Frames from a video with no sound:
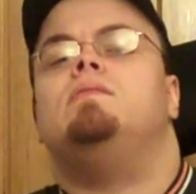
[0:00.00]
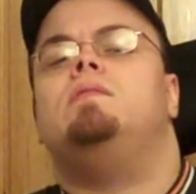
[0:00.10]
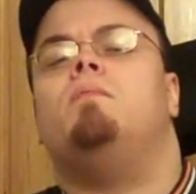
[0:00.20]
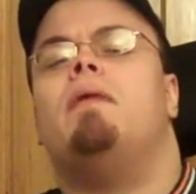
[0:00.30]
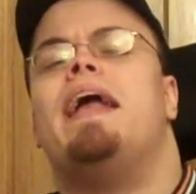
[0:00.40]

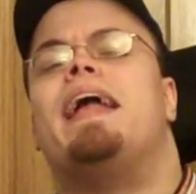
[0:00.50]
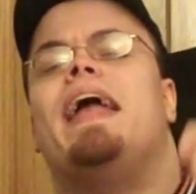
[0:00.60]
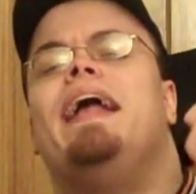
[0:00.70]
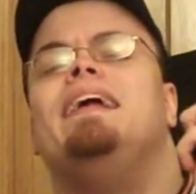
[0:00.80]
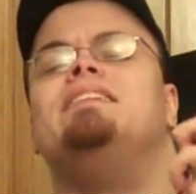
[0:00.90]
to make
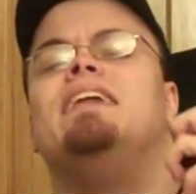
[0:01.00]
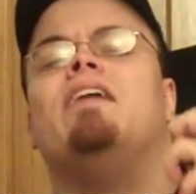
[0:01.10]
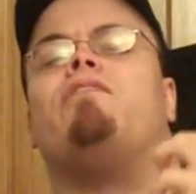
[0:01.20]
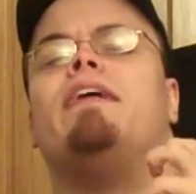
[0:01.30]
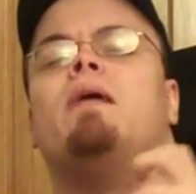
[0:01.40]
each and
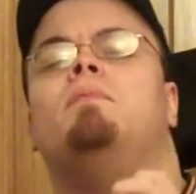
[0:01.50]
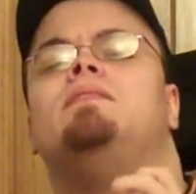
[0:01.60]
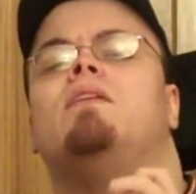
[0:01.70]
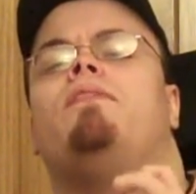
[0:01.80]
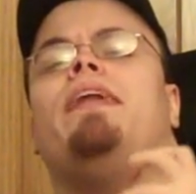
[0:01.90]
every
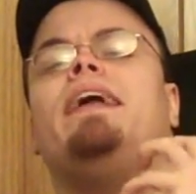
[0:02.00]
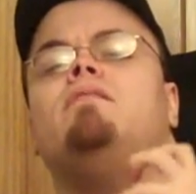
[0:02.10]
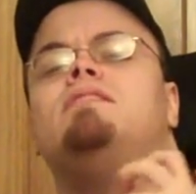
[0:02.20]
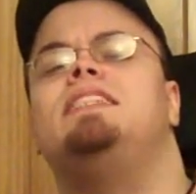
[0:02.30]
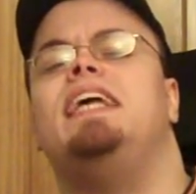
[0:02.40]
episode that you
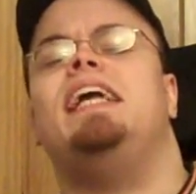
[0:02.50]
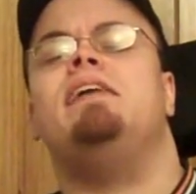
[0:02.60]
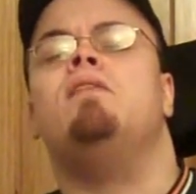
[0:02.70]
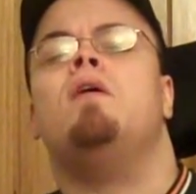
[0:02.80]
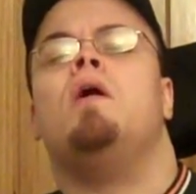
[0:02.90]
see
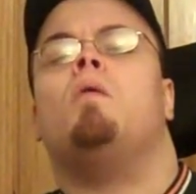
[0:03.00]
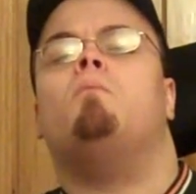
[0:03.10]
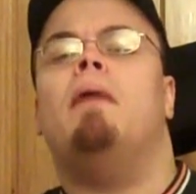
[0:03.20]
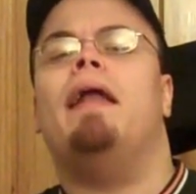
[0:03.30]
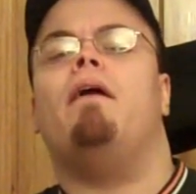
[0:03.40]

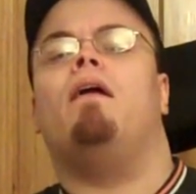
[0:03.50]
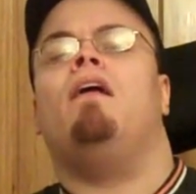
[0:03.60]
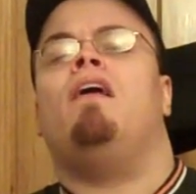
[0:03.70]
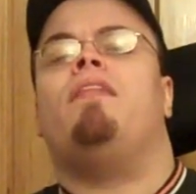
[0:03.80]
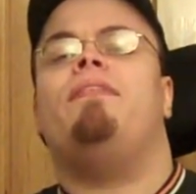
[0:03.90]
better
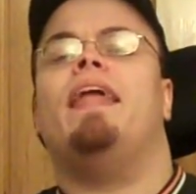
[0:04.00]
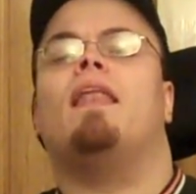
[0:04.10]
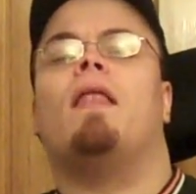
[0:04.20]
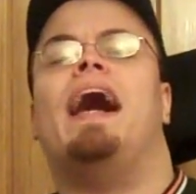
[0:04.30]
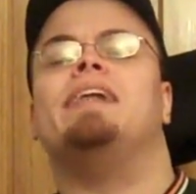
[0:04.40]
than
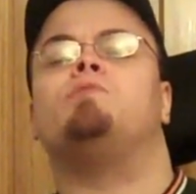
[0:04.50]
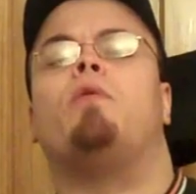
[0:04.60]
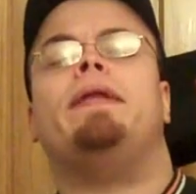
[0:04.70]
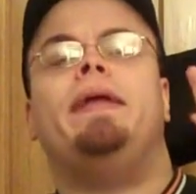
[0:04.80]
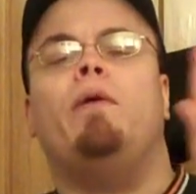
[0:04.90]
the last
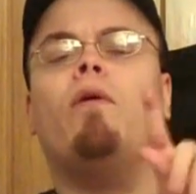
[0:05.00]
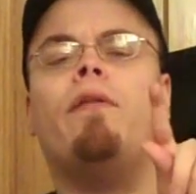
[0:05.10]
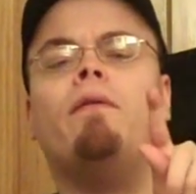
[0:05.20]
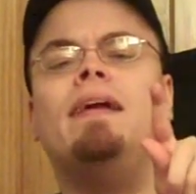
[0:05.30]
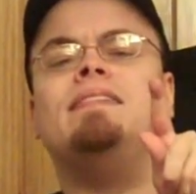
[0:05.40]
one. You are
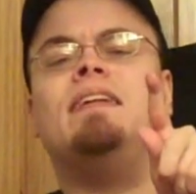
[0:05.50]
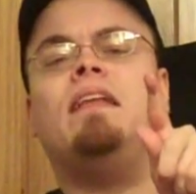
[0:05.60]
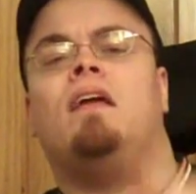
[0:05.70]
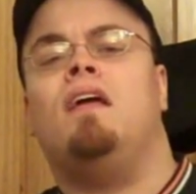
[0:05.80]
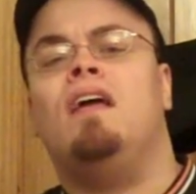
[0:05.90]
the reason
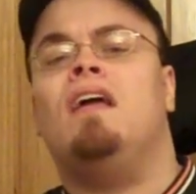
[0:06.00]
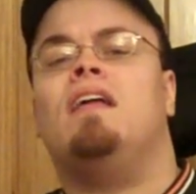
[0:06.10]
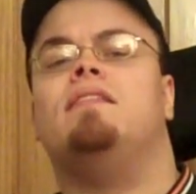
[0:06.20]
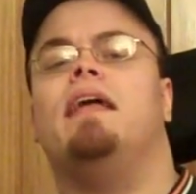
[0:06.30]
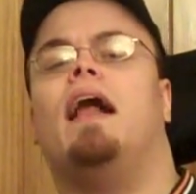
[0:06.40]

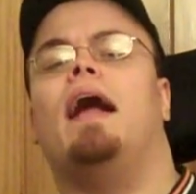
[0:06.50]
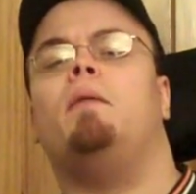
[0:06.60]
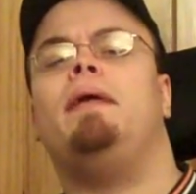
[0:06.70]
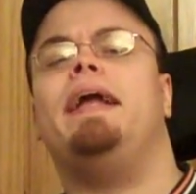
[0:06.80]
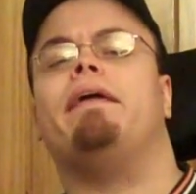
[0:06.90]
that I
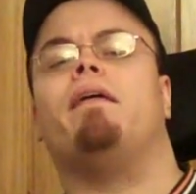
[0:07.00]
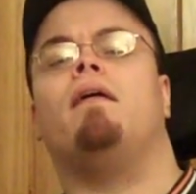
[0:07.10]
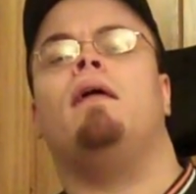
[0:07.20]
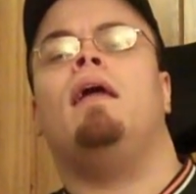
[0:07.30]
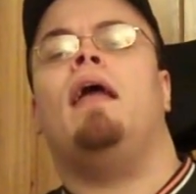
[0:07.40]
am here.
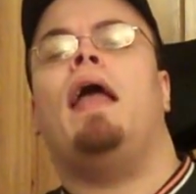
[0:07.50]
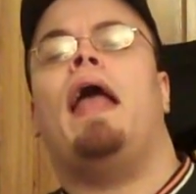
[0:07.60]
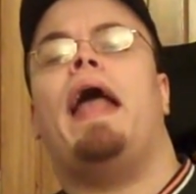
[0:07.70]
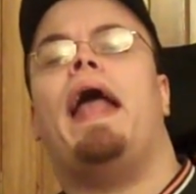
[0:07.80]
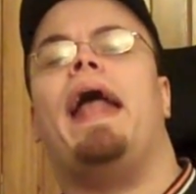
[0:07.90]

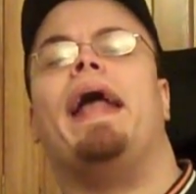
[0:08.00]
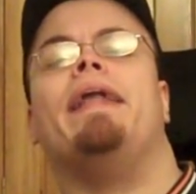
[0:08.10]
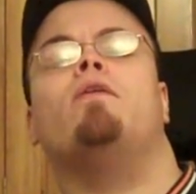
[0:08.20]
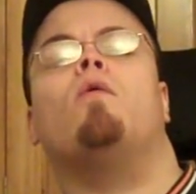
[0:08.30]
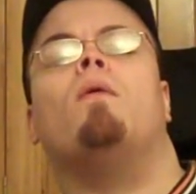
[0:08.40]

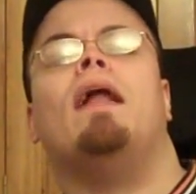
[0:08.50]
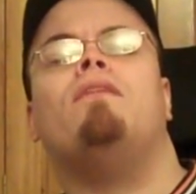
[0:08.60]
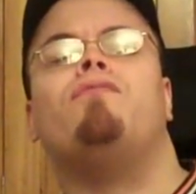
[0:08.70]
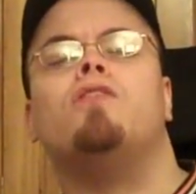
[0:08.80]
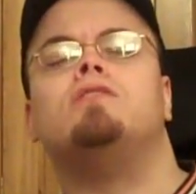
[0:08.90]
And when I
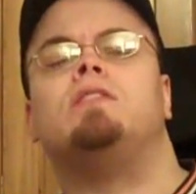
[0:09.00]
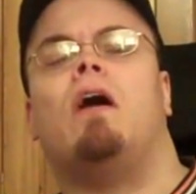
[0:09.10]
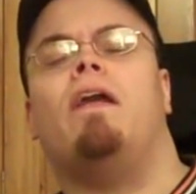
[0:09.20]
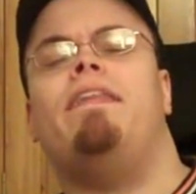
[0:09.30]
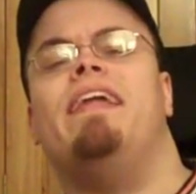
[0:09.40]
first
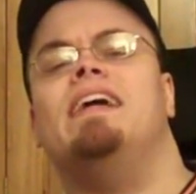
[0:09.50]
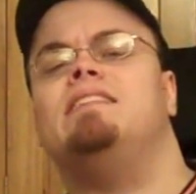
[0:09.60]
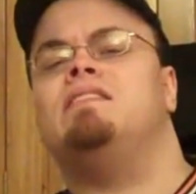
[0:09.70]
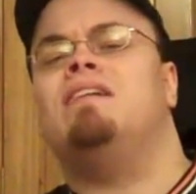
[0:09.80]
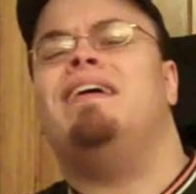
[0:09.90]
started
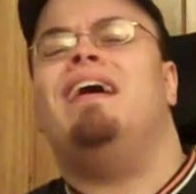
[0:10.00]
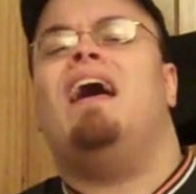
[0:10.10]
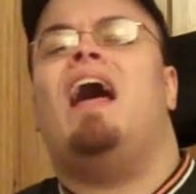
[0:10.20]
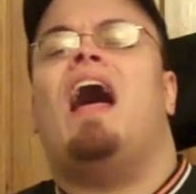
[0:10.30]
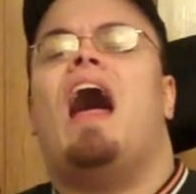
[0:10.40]
this,
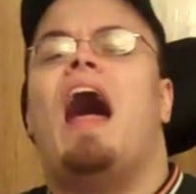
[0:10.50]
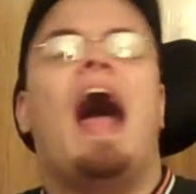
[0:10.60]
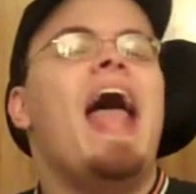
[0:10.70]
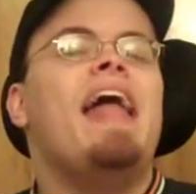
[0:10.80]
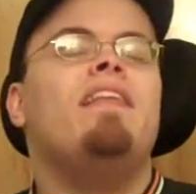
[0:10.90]
I
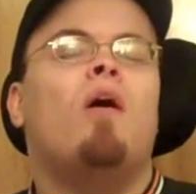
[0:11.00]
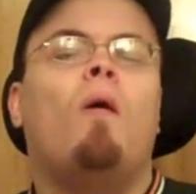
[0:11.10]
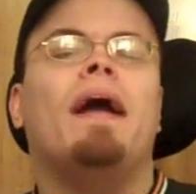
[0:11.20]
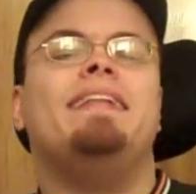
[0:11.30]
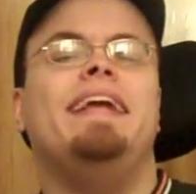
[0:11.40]
had no
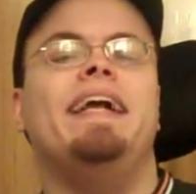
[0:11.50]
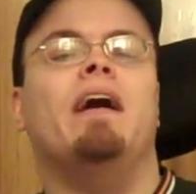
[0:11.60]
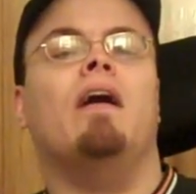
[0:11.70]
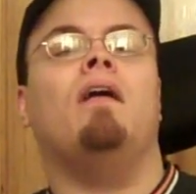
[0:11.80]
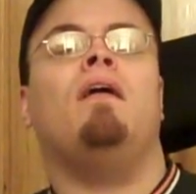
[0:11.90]

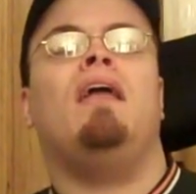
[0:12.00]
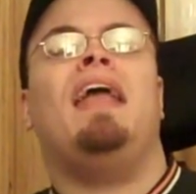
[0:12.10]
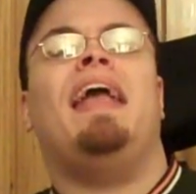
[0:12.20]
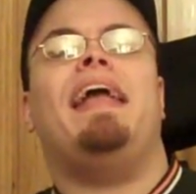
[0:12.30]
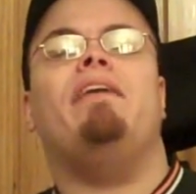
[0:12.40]
idea
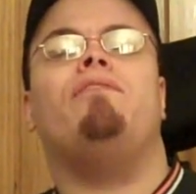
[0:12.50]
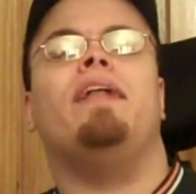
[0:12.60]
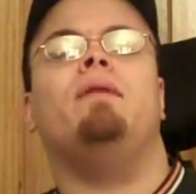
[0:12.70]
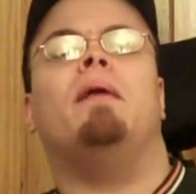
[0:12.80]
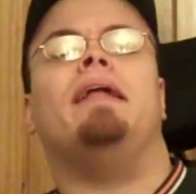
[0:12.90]
if
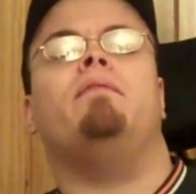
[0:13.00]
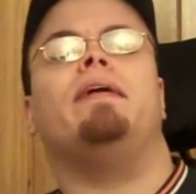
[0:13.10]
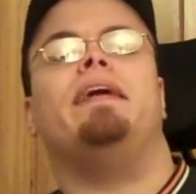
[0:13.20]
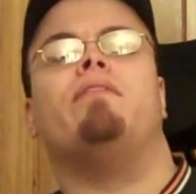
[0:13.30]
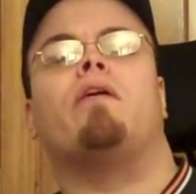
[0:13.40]
anybody would
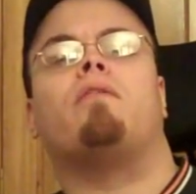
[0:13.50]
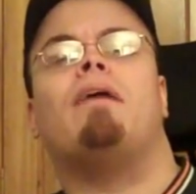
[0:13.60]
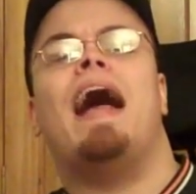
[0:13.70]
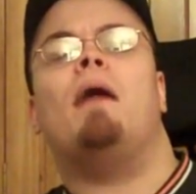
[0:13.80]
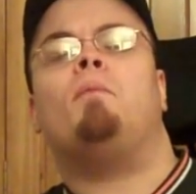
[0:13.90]
give a
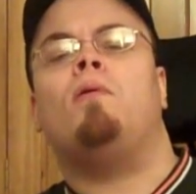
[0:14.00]
crap